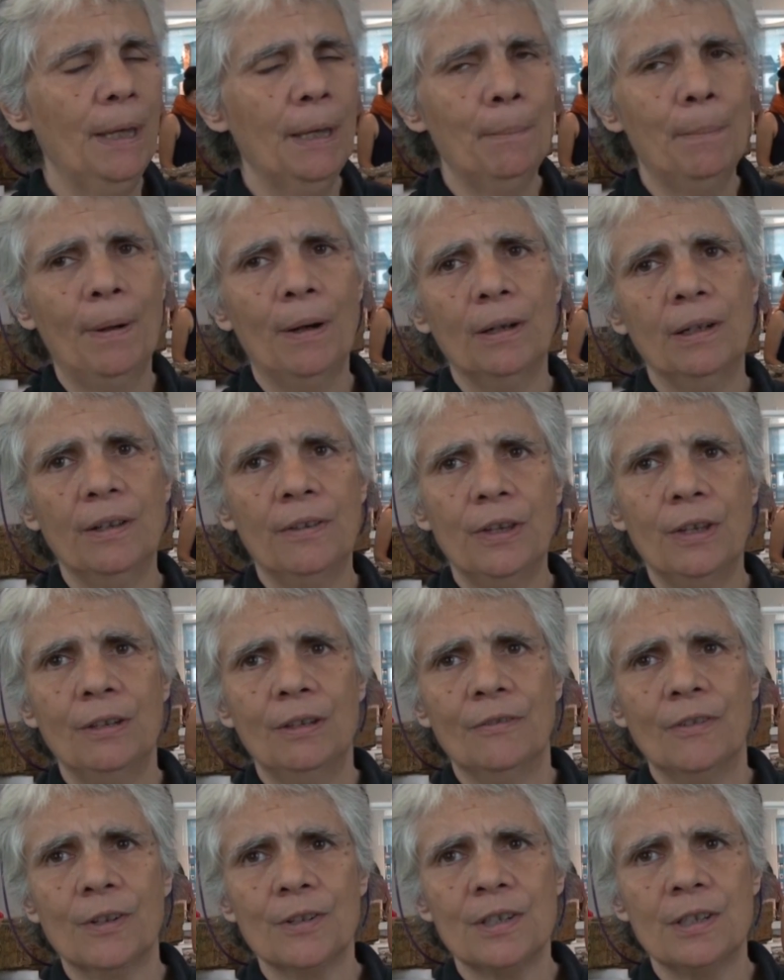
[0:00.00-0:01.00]
being part of the
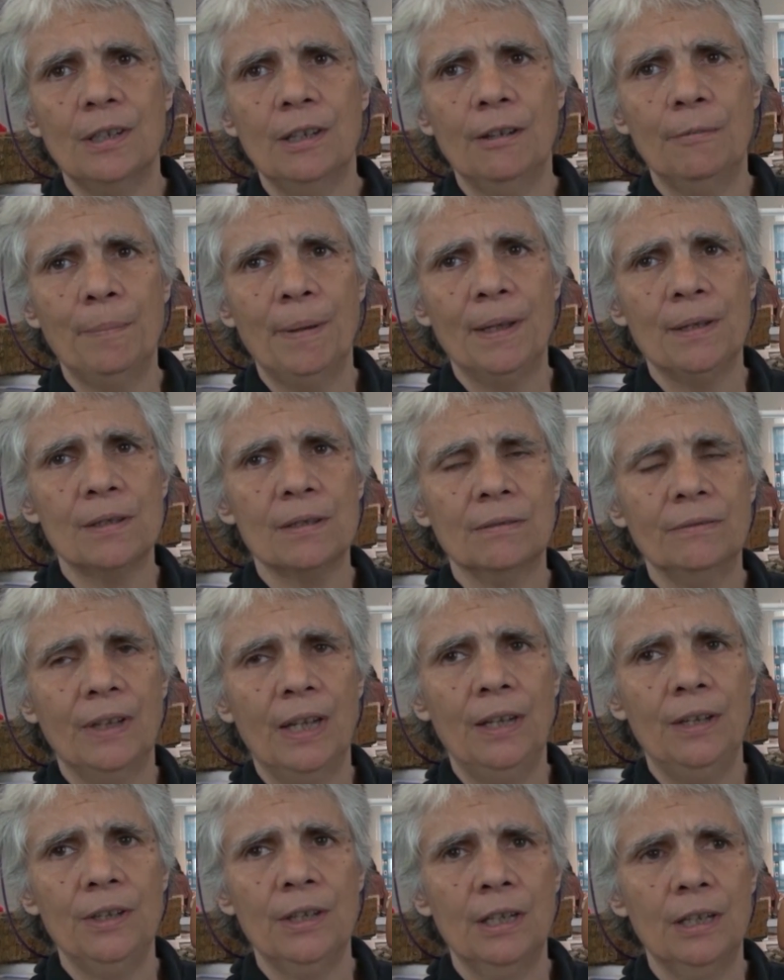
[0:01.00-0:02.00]
University of
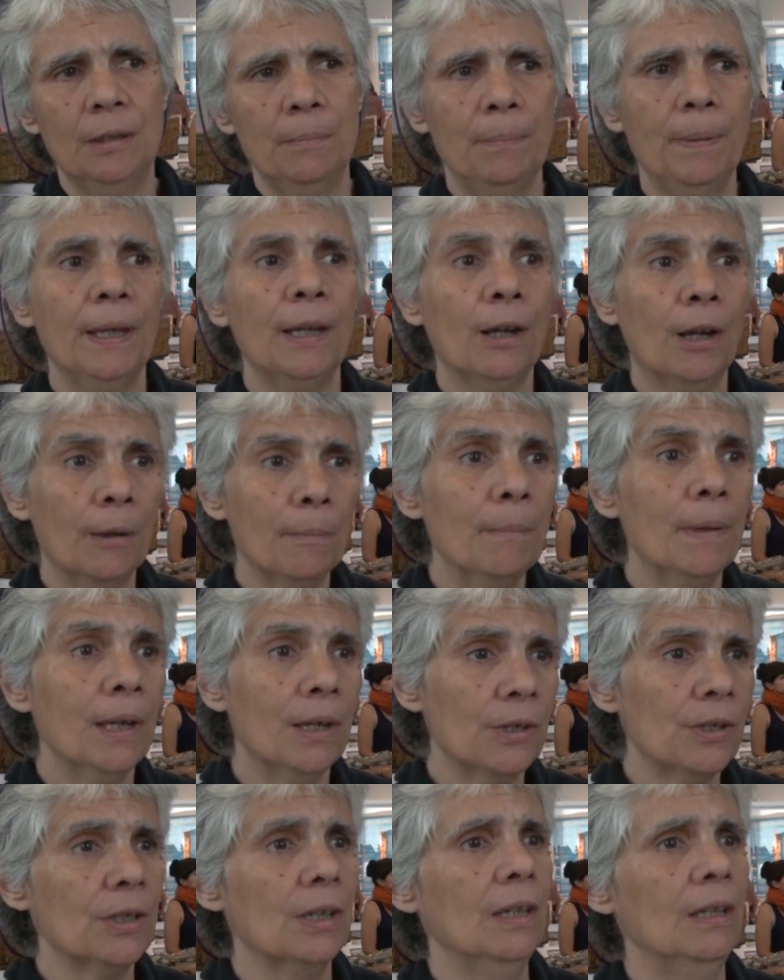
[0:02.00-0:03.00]
Pennsylvania and it being our
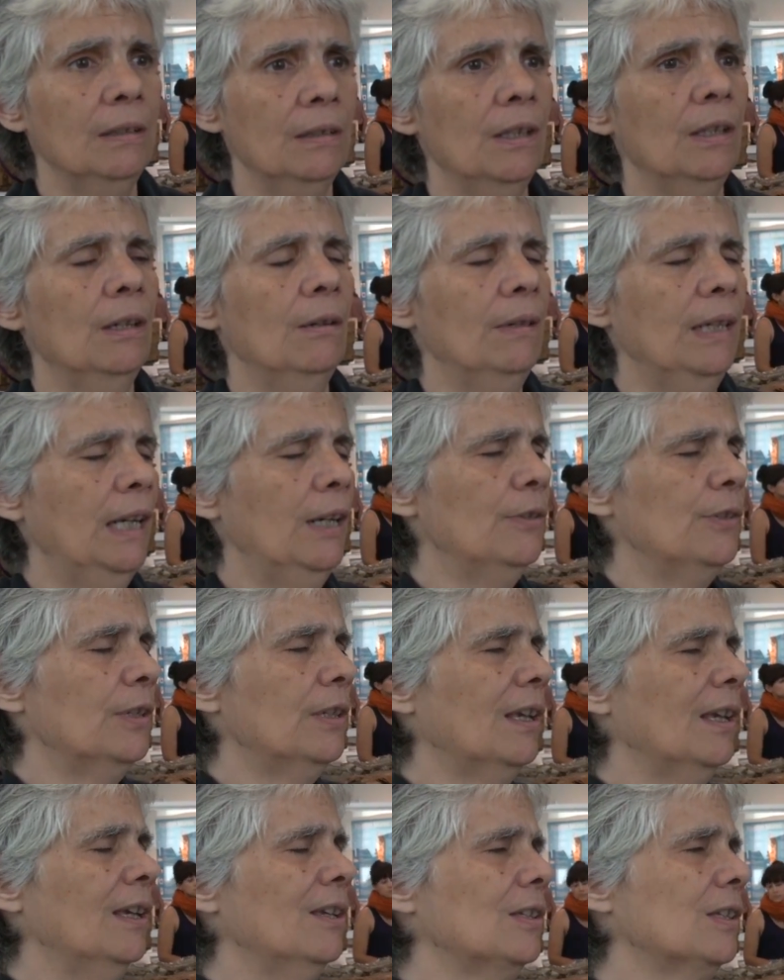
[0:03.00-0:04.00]
mission in
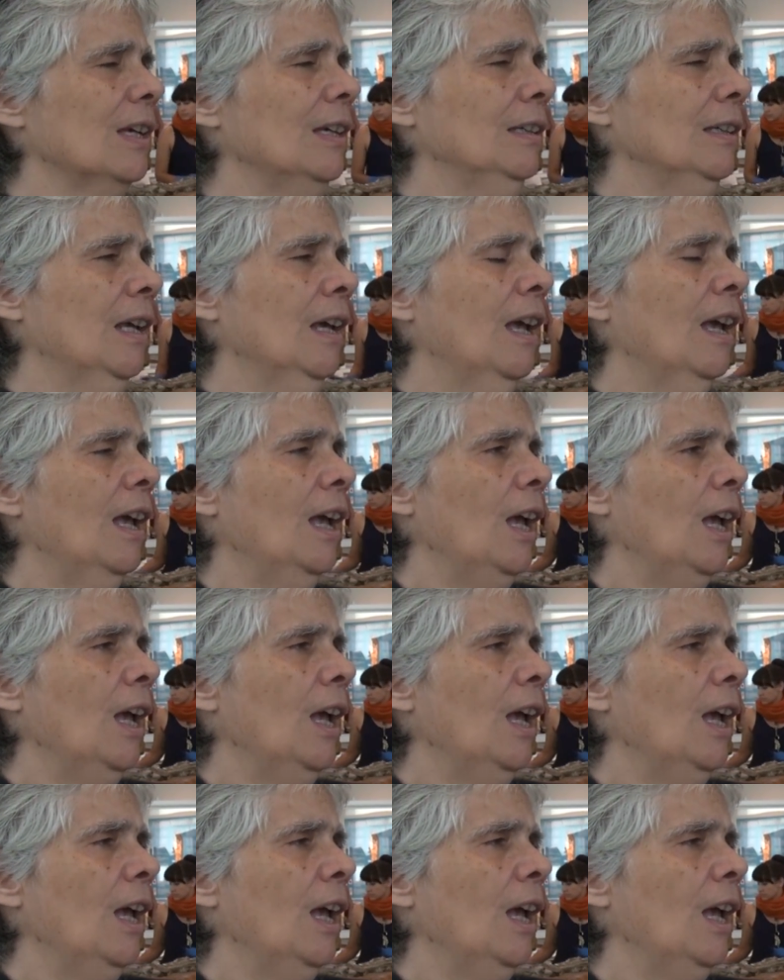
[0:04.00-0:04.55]
education,